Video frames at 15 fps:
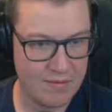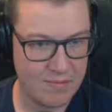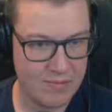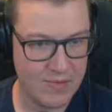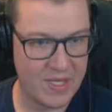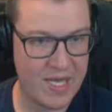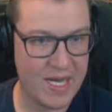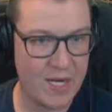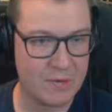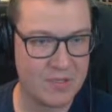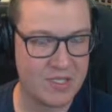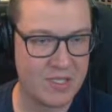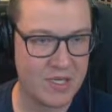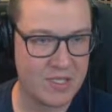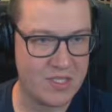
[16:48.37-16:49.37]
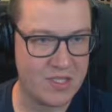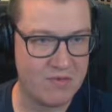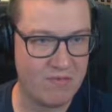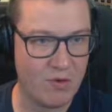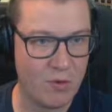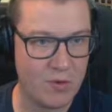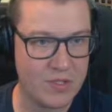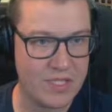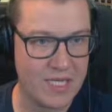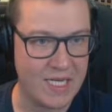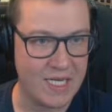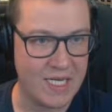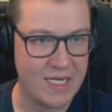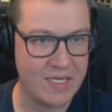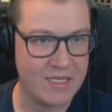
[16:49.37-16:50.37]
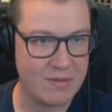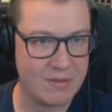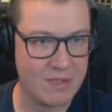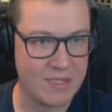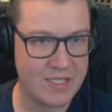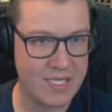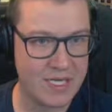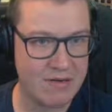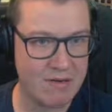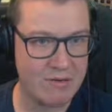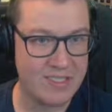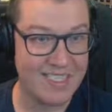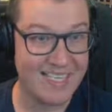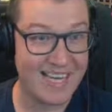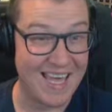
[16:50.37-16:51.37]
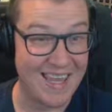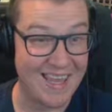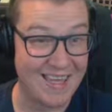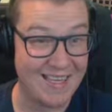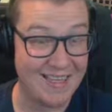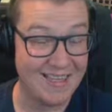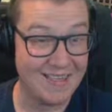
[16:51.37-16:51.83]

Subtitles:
But they get up to size 14. So as long as they grow together...